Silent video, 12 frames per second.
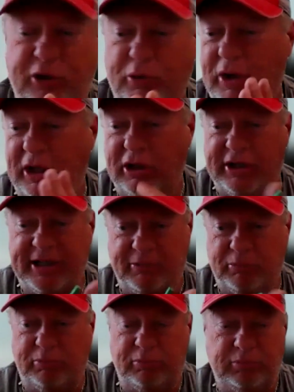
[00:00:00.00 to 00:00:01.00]
You want to look
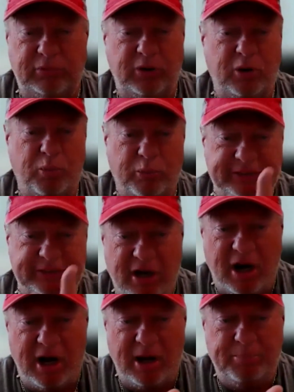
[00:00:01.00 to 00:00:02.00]
at what's the
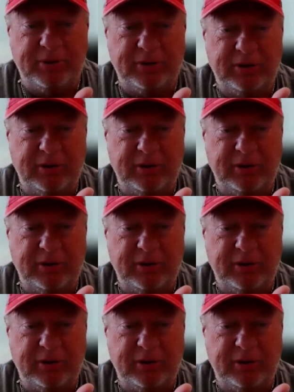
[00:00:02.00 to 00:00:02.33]
comp,